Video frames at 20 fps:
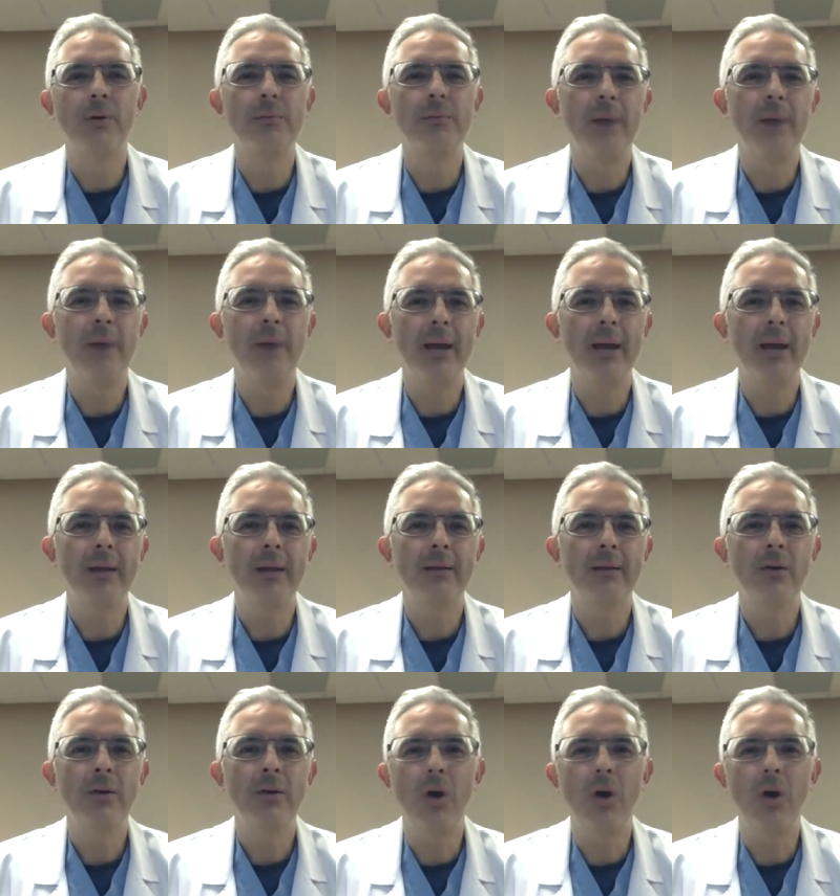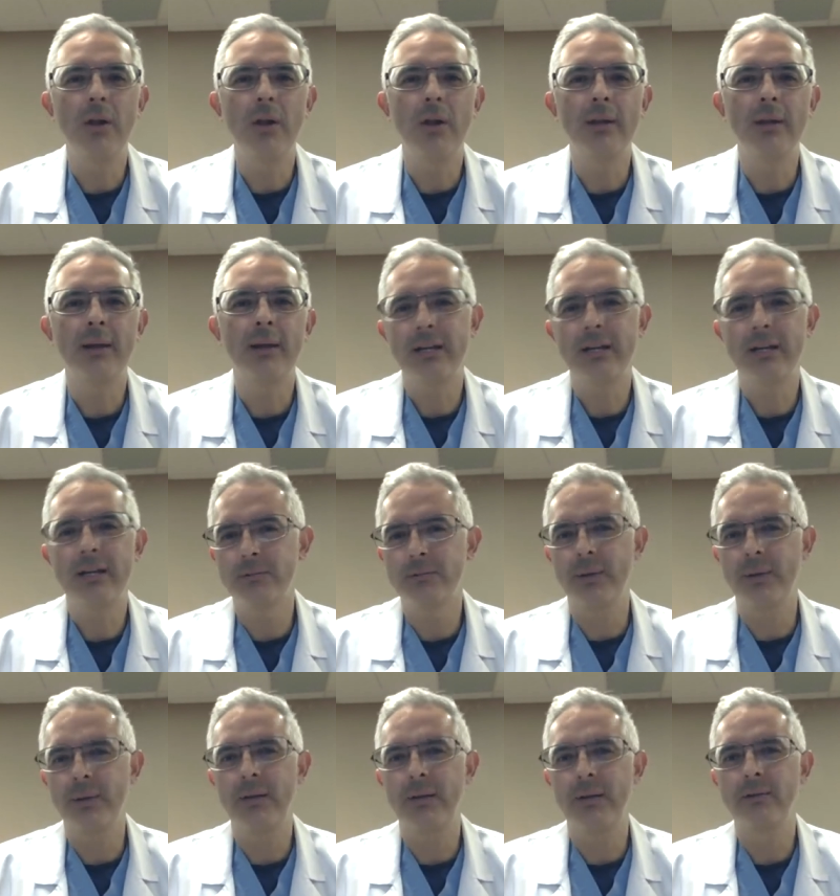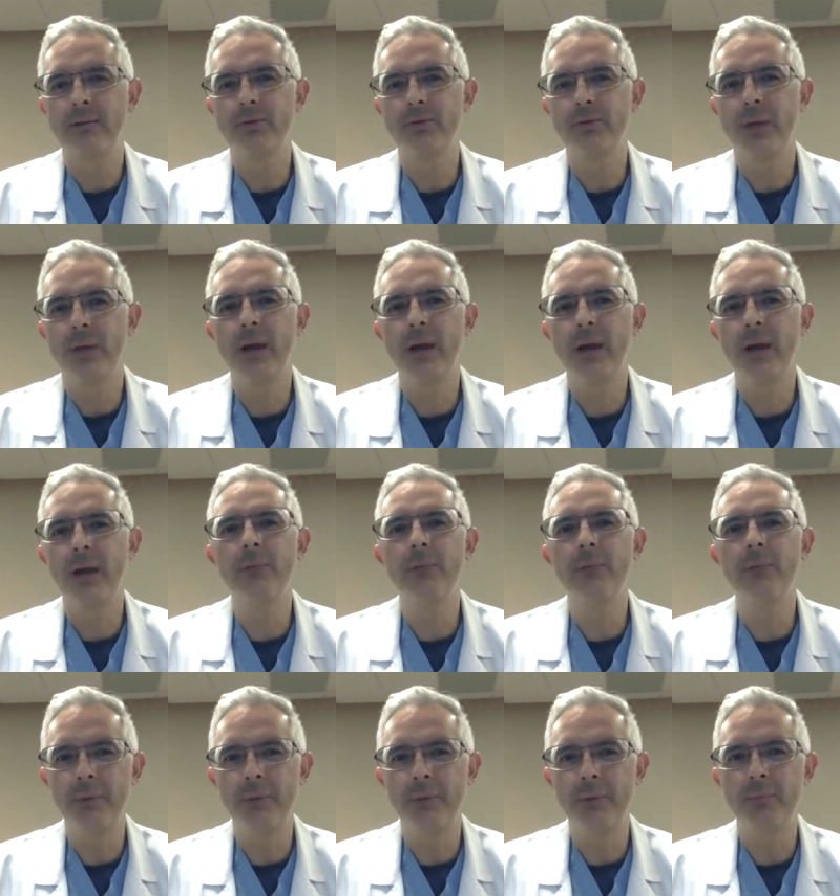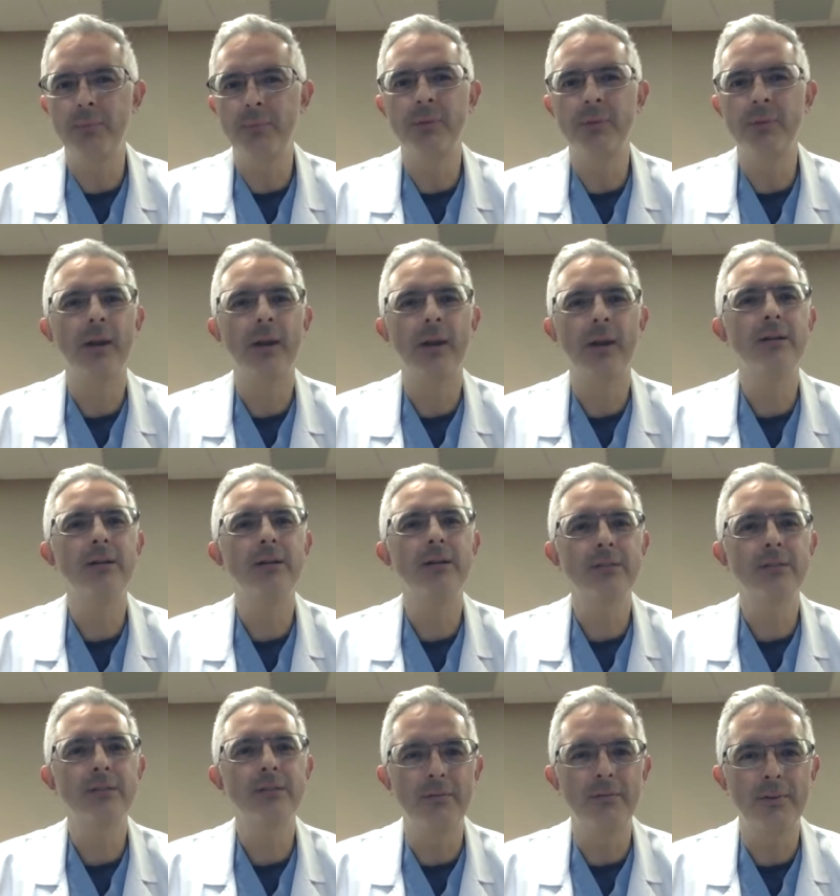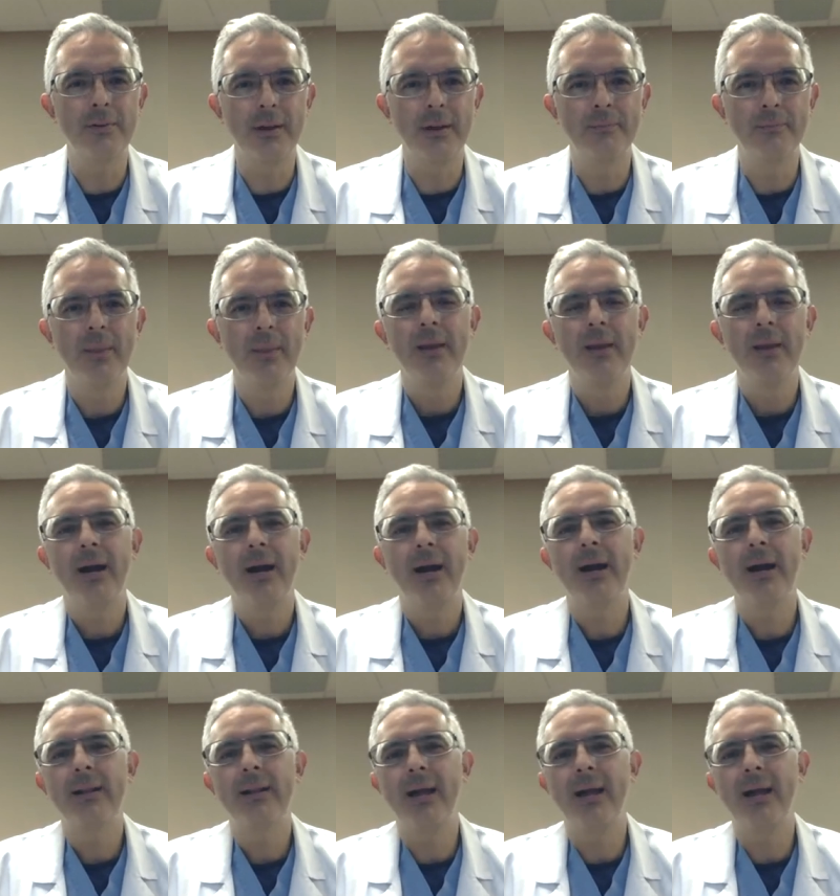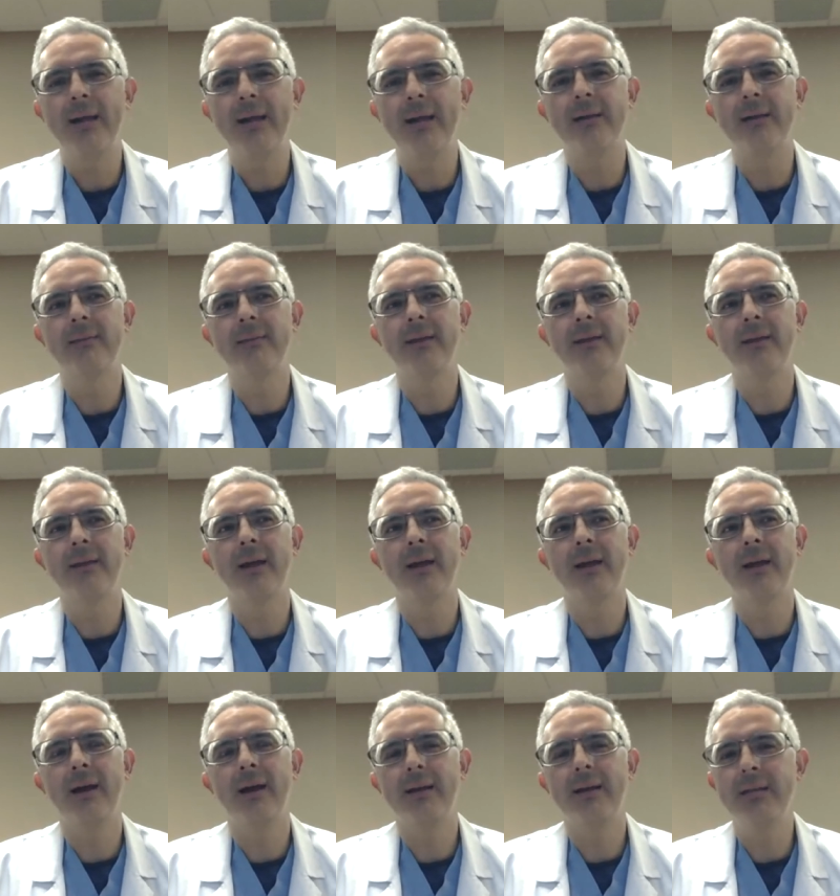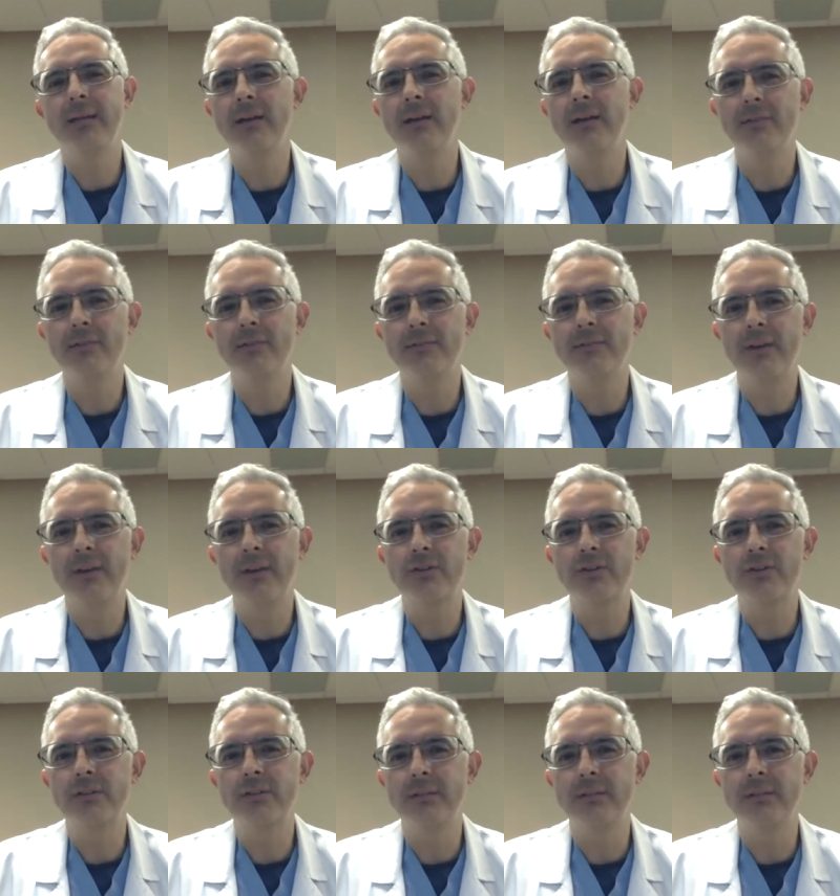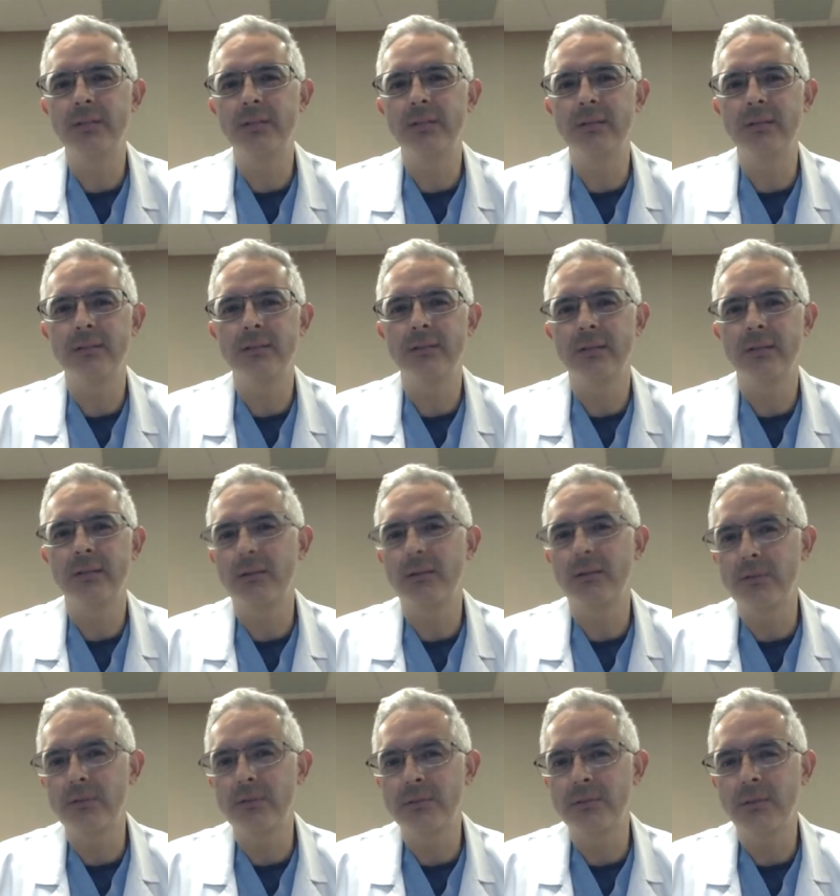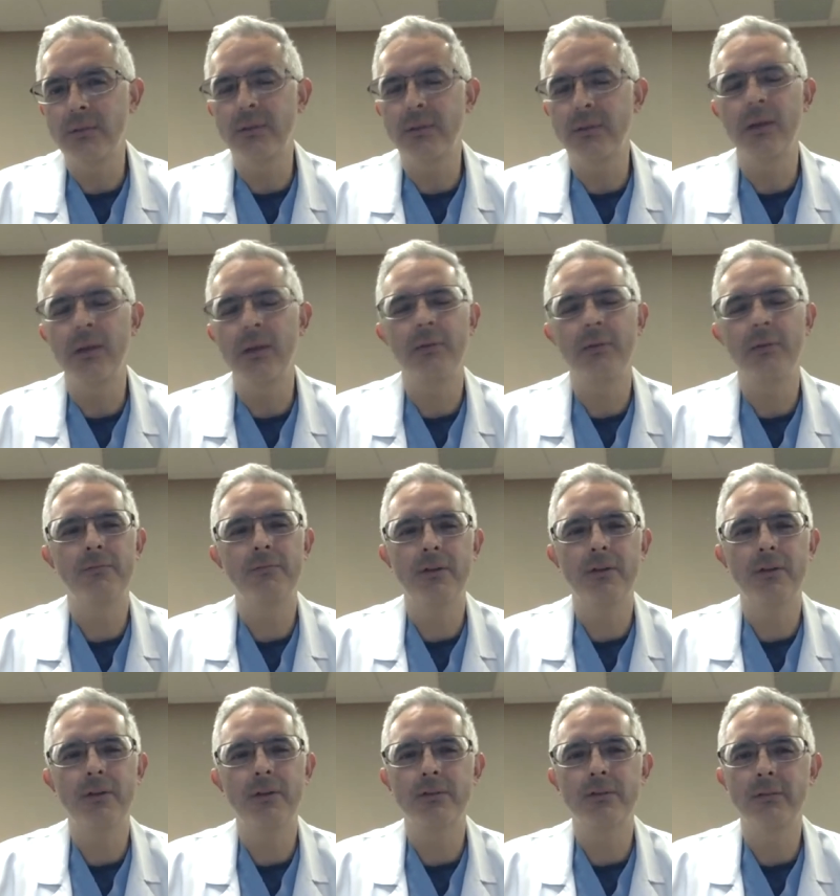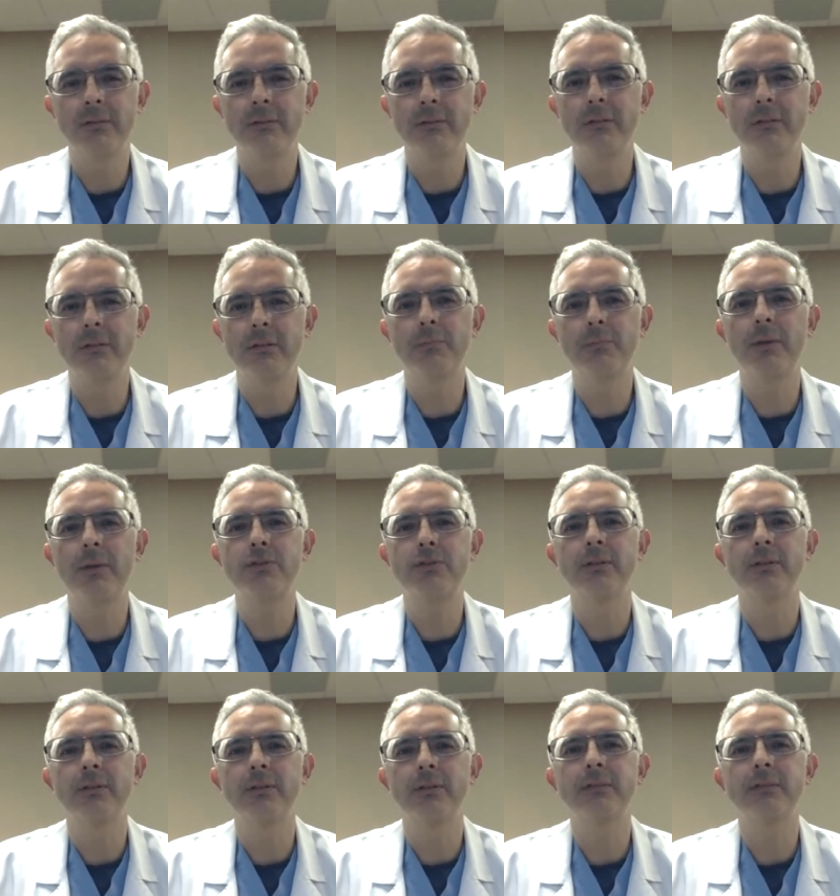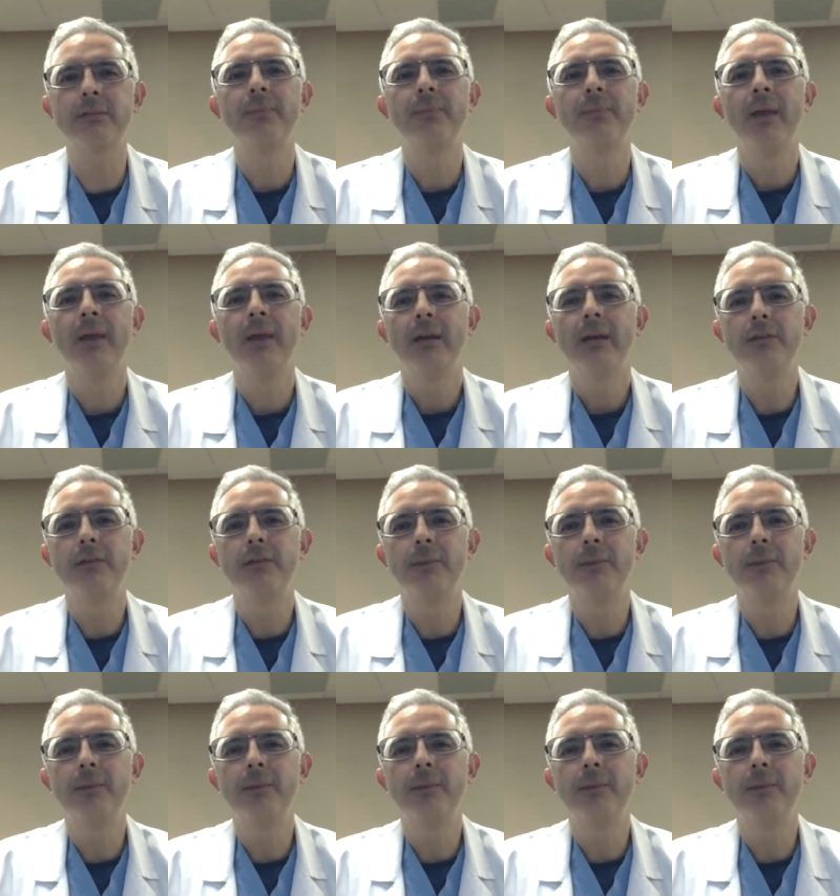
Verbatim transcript: role, my calling has been to help those people that are suffering. I like the idea of infectious diseases, and the reason I became an infectious disease specialist